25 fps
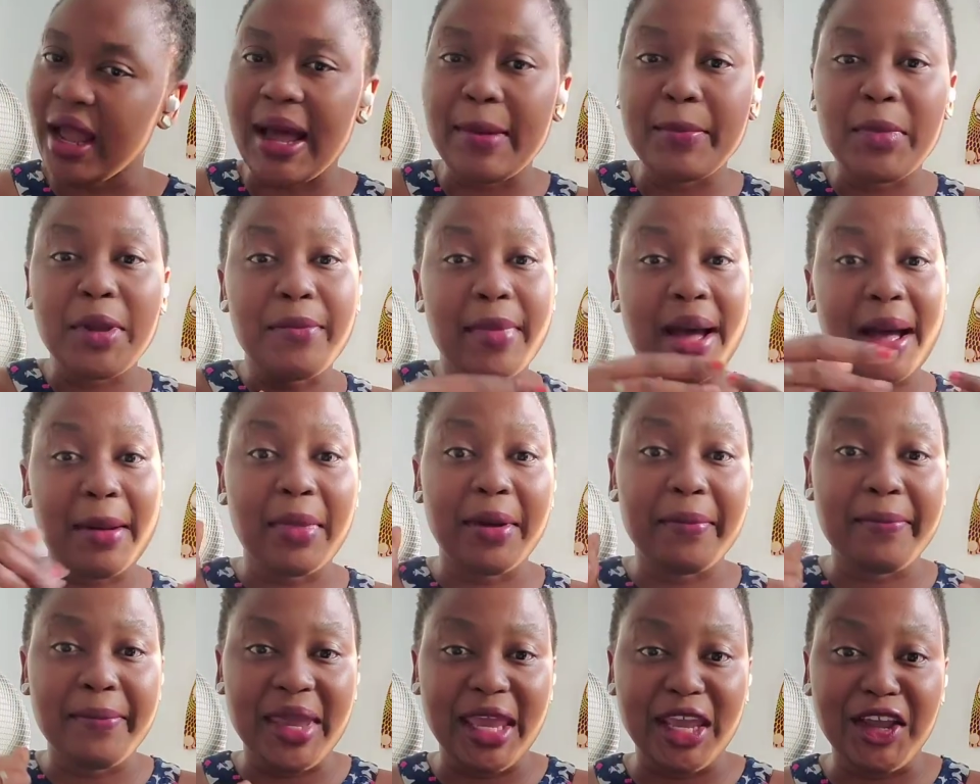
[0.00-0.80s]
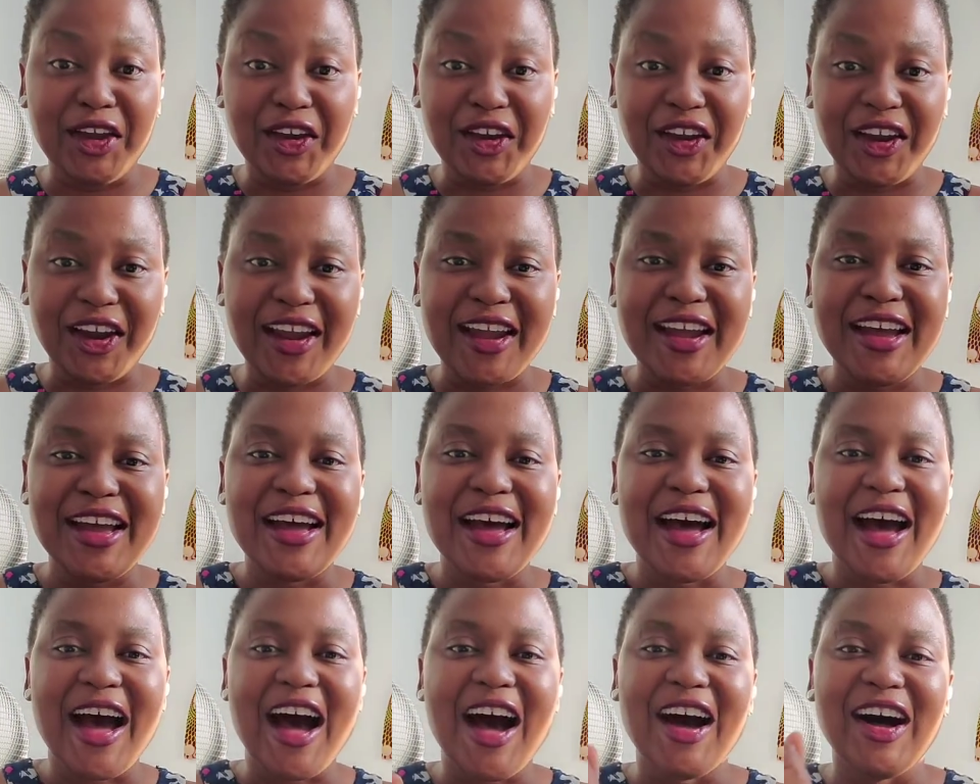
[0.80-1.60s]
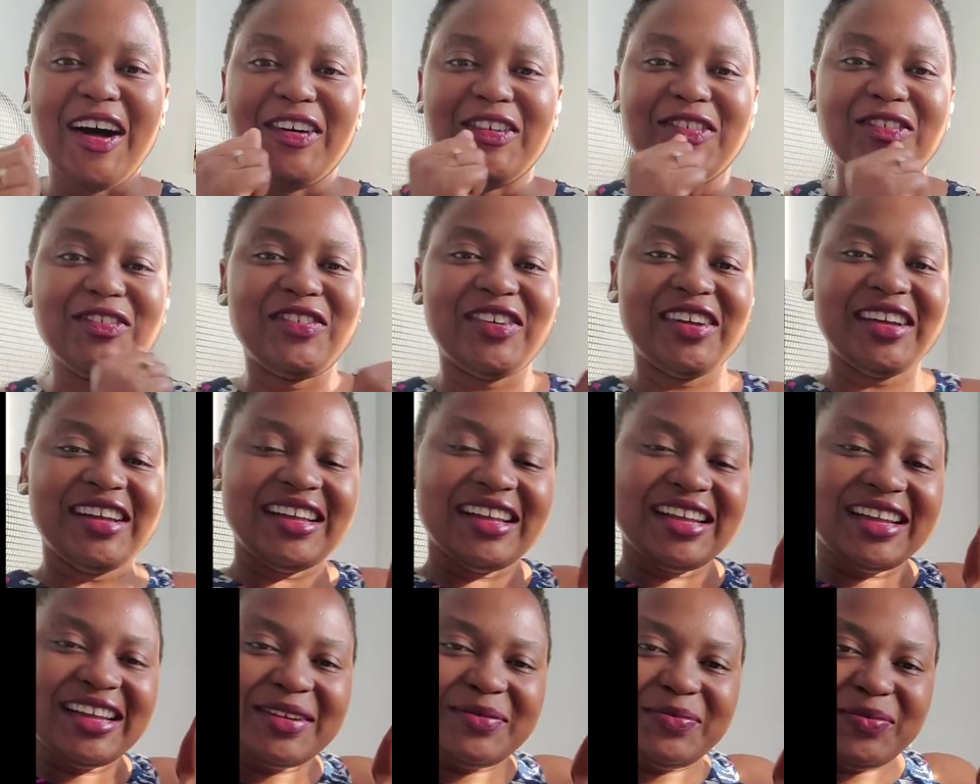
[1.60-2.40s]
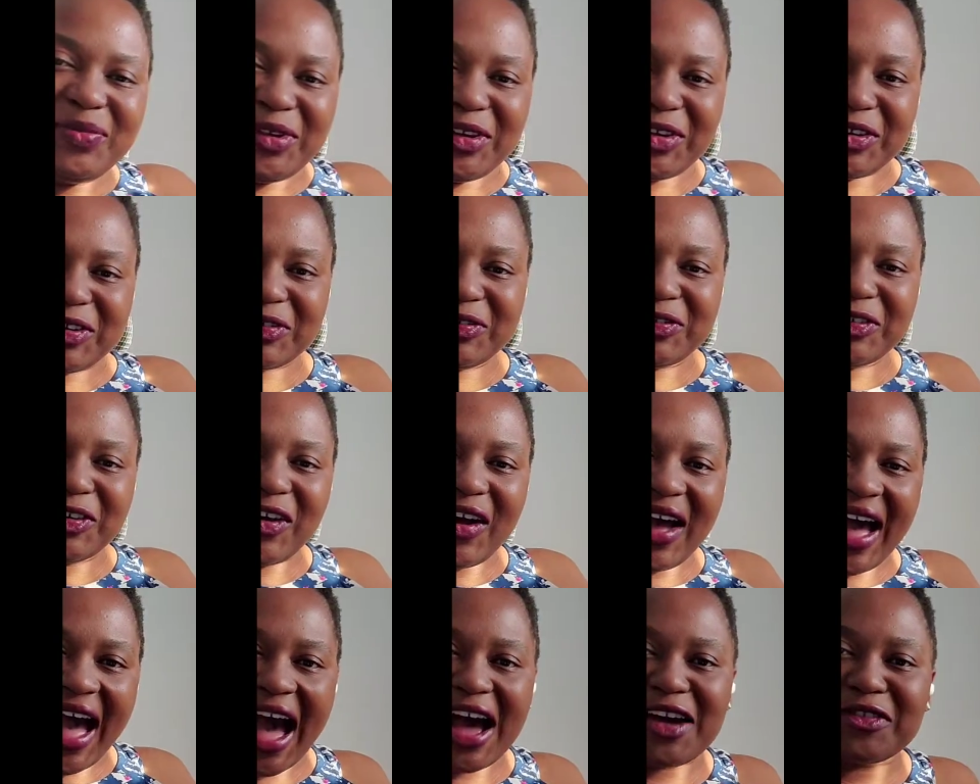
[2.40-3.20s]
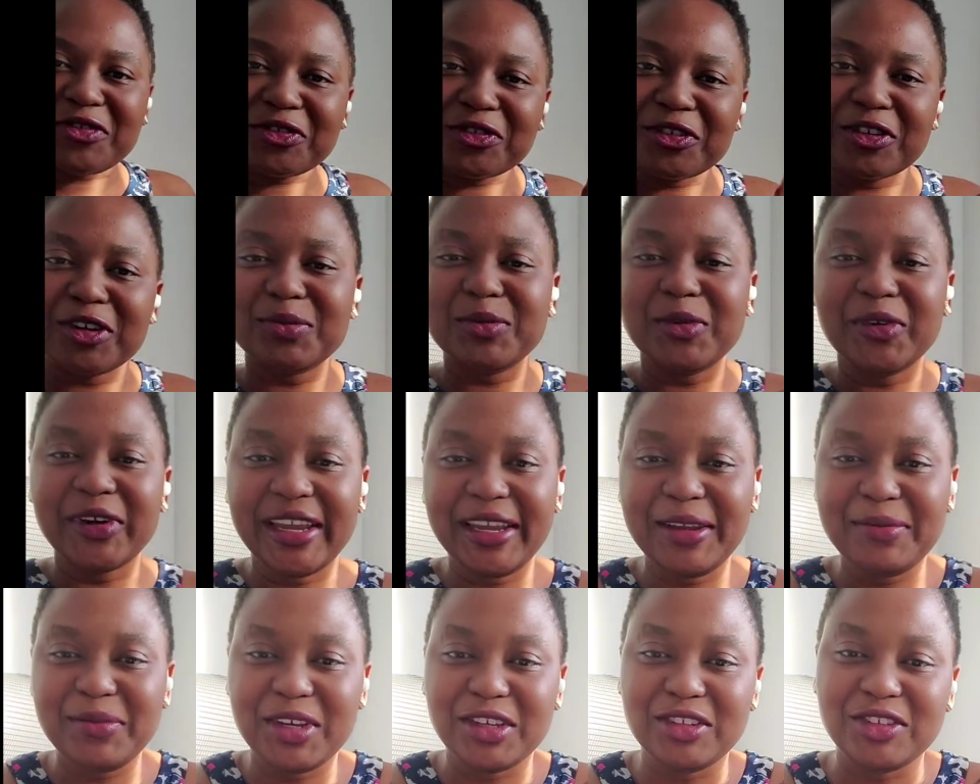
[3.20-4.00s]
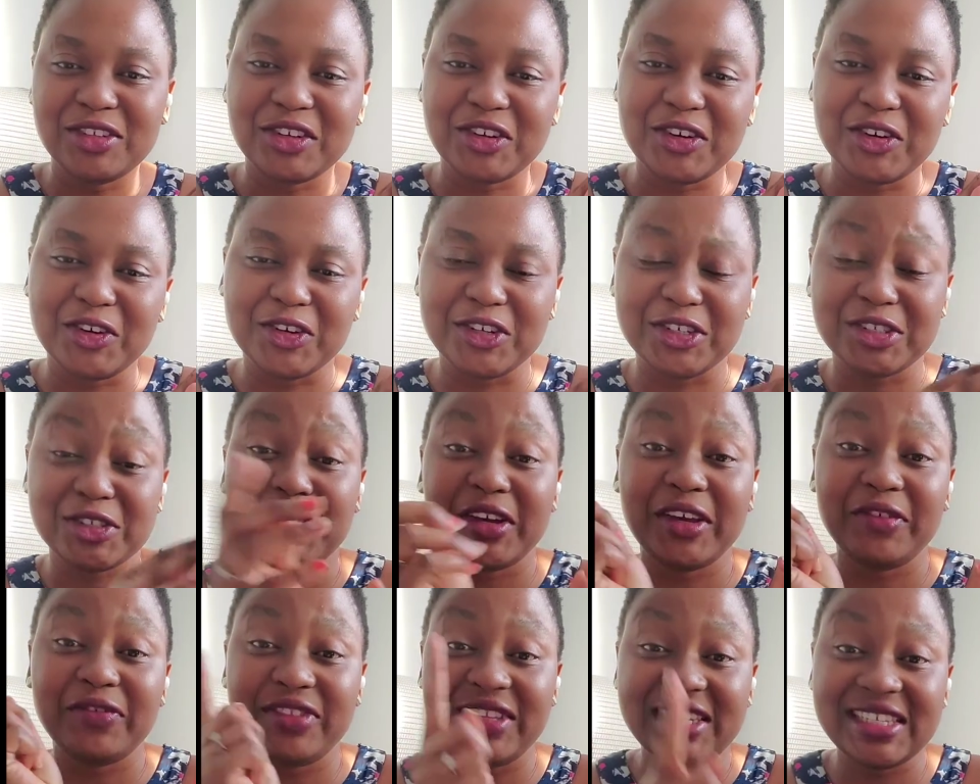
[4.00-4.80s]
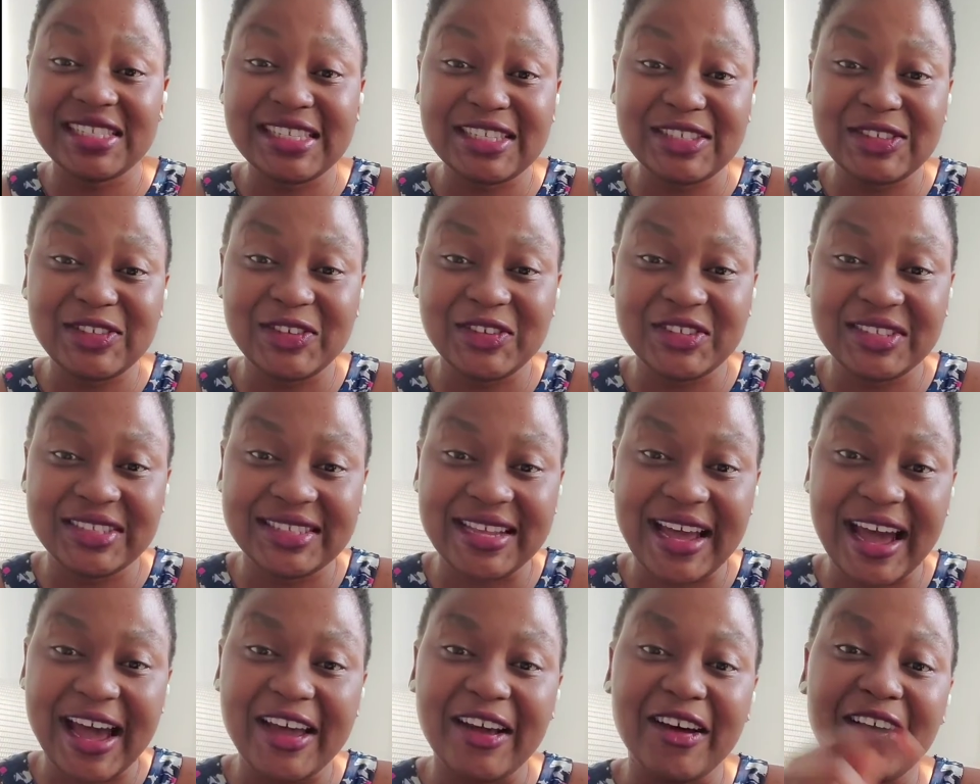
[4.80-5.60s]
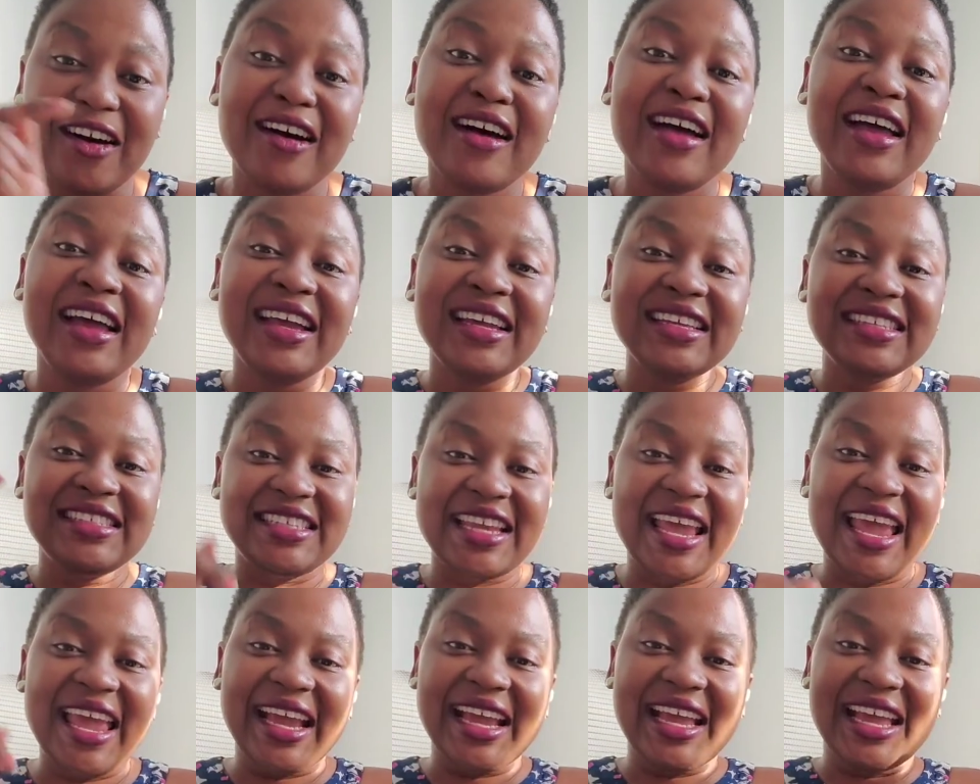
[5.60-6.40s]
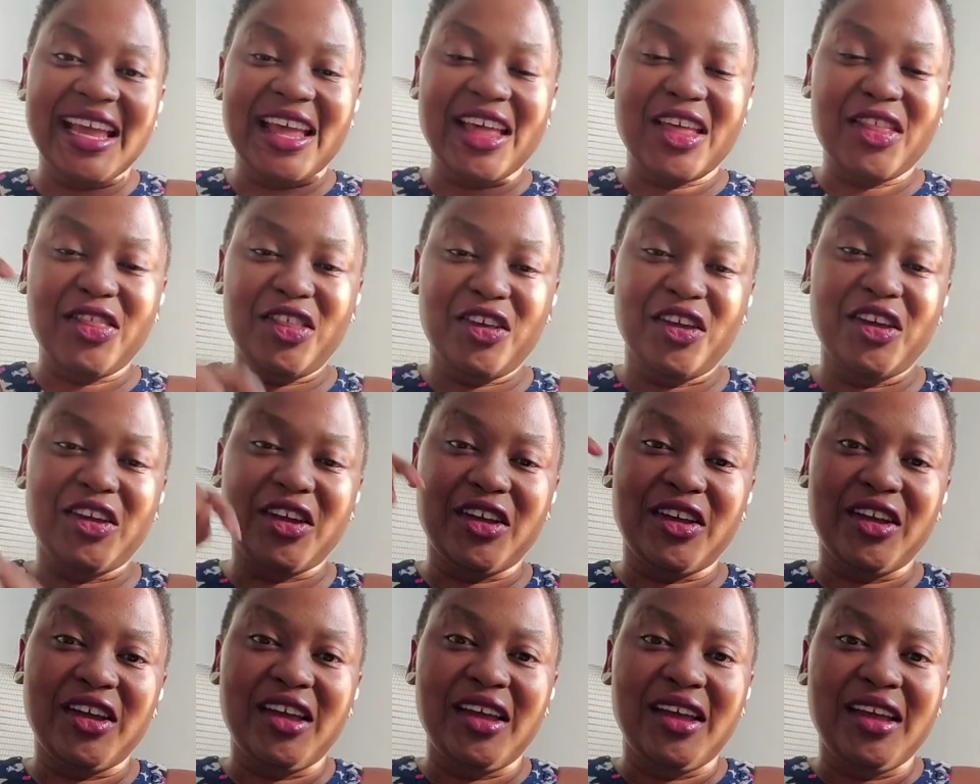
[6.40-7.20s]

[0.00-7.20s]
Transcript: I'm a mama maker of beautiful Afro Bohemian decor. So if this is your style, check the